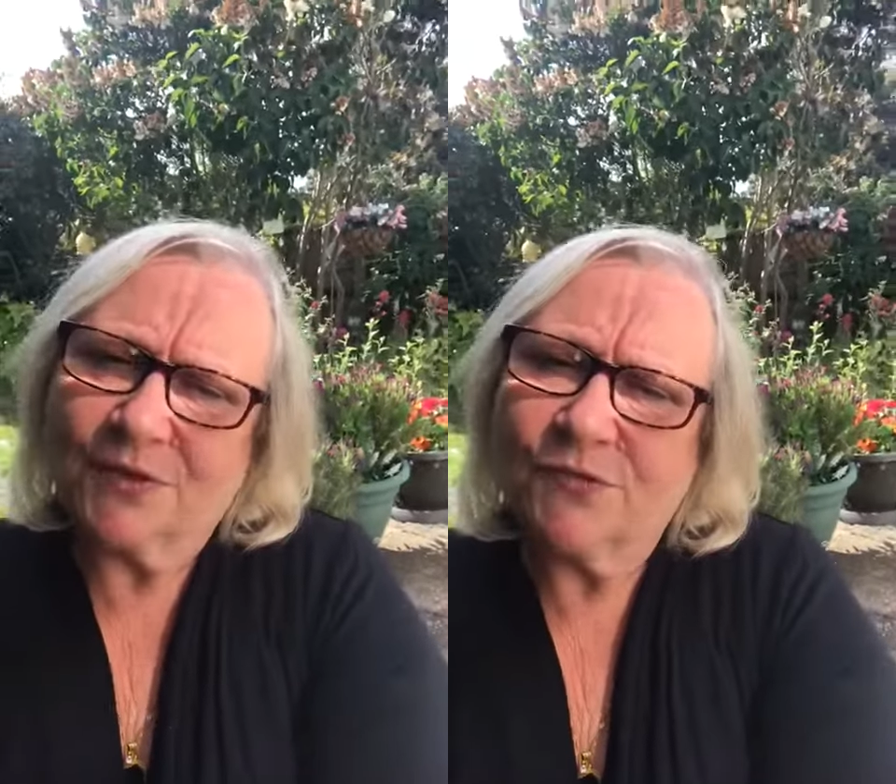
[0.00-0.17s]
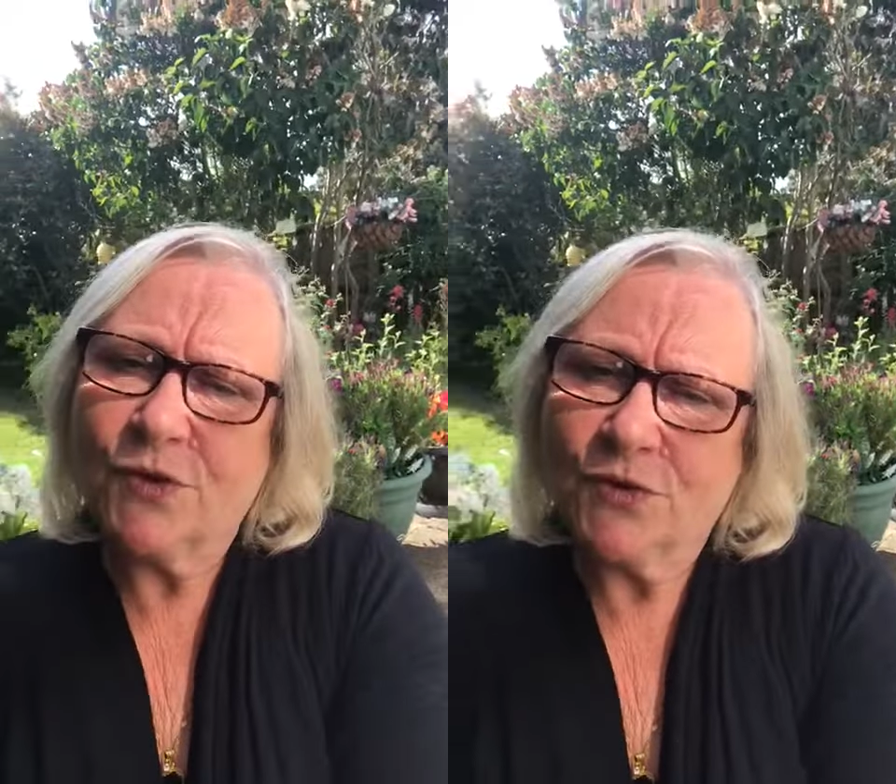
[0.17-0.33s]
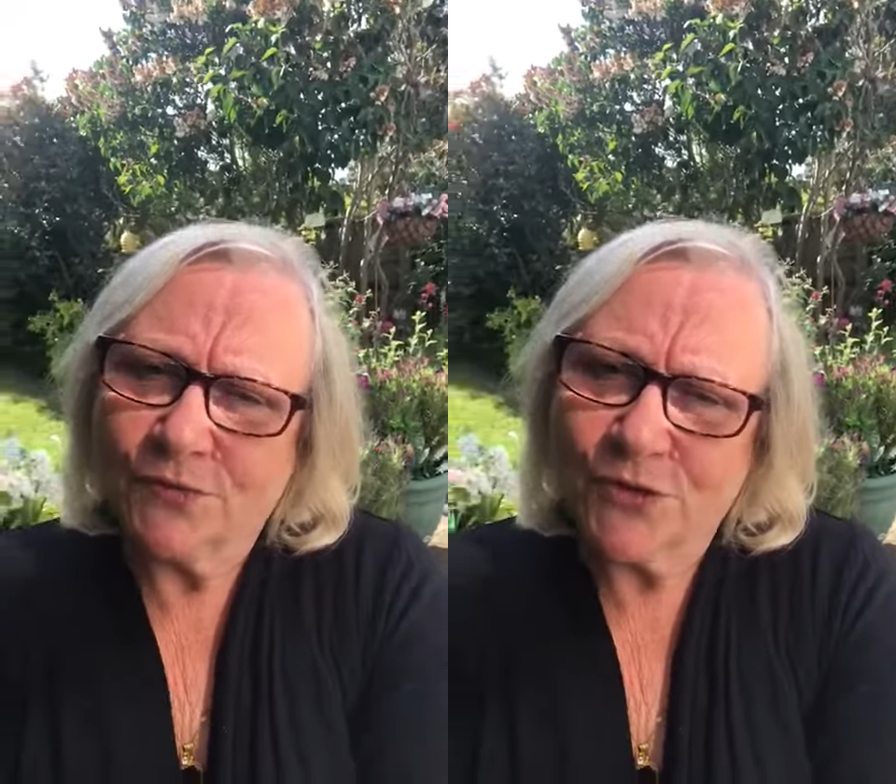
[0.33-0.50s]

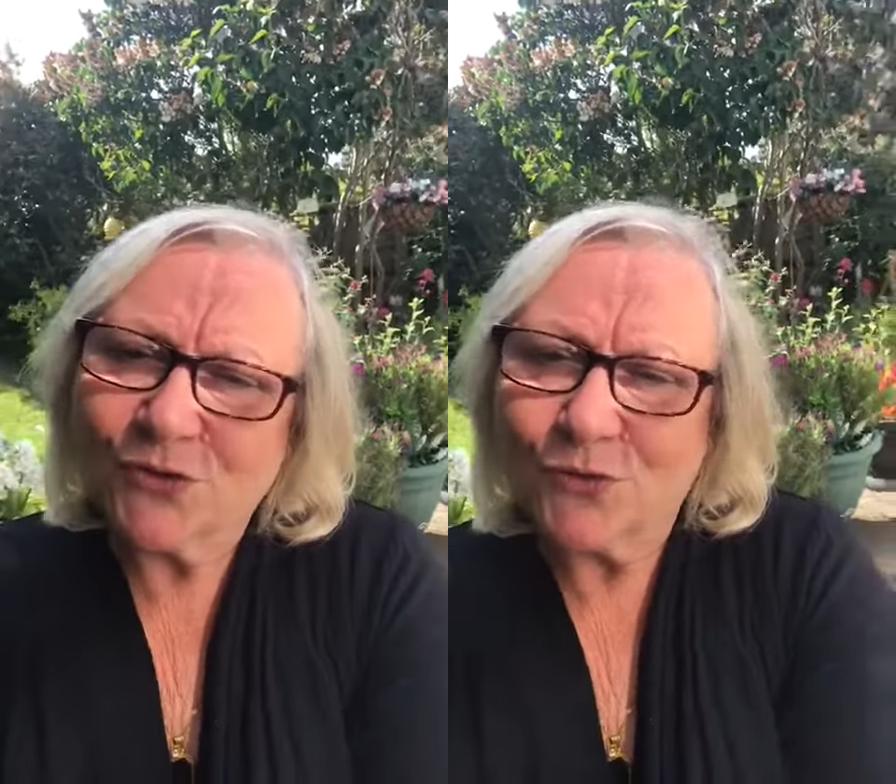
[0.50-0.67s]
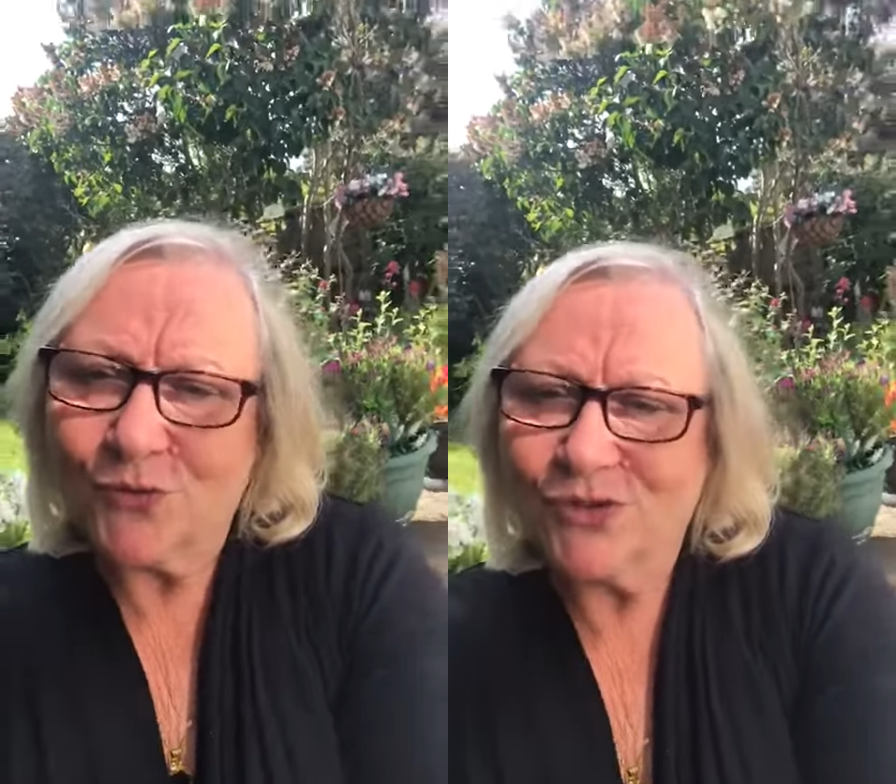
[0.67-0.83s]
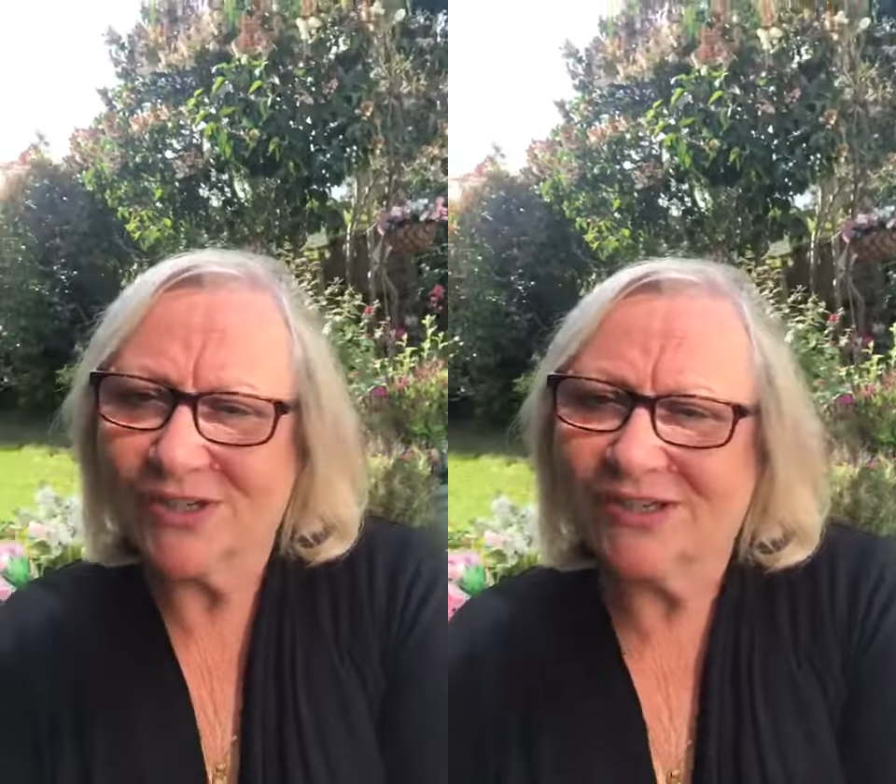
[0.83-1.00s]
food for
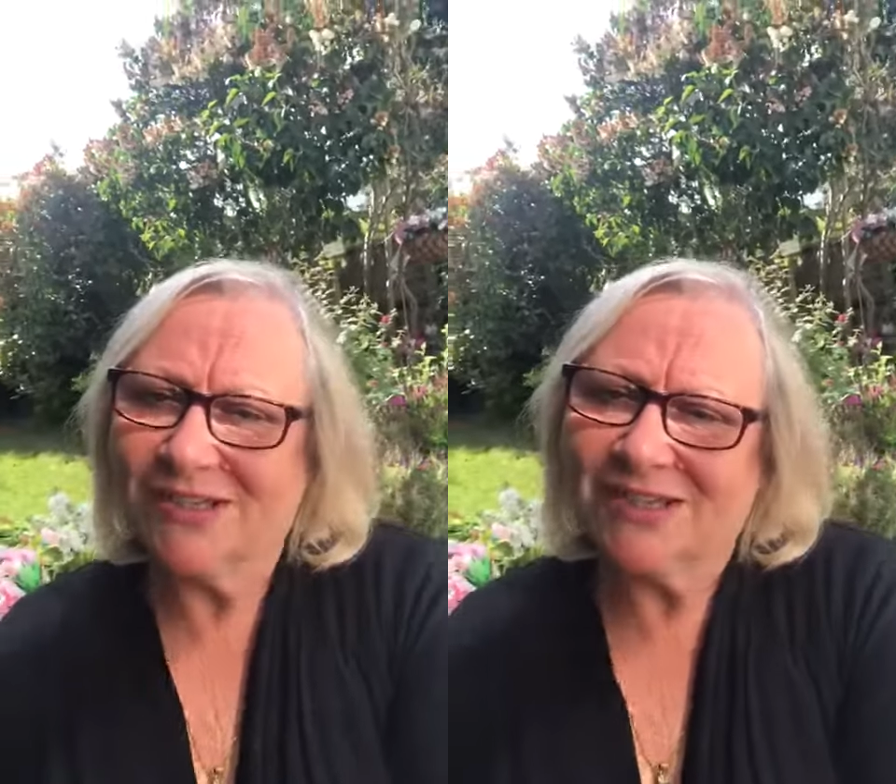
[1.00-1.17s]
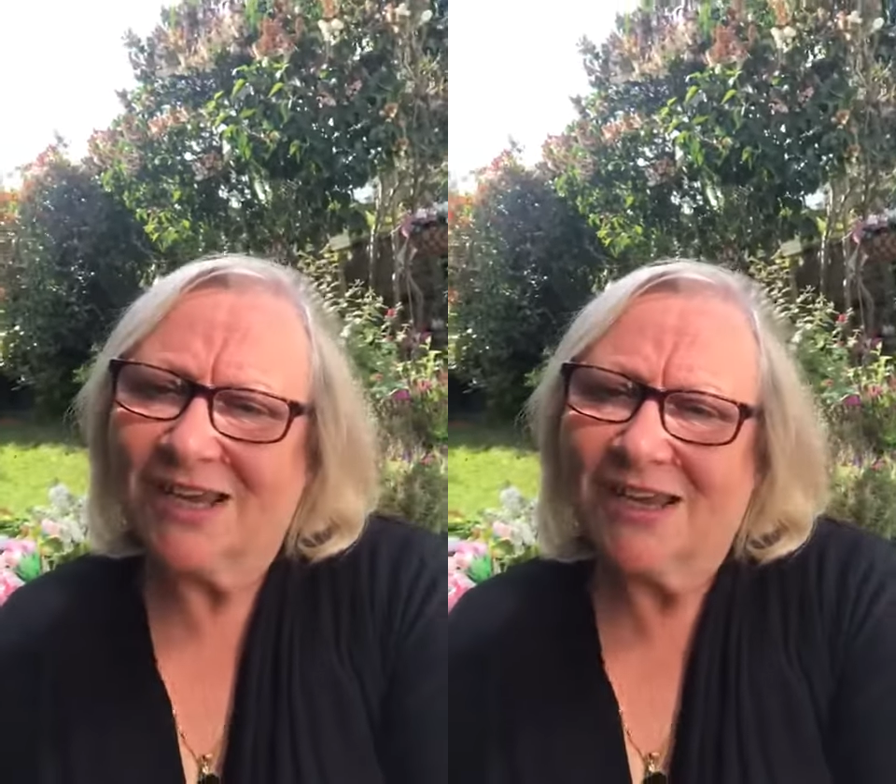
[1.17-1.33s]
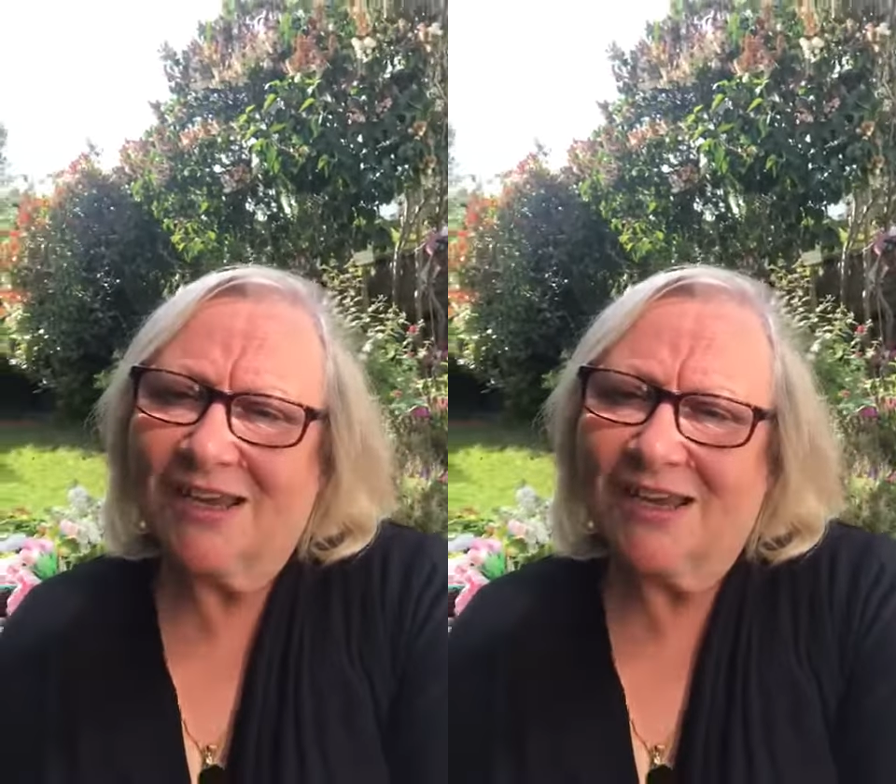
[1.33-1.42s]
thought and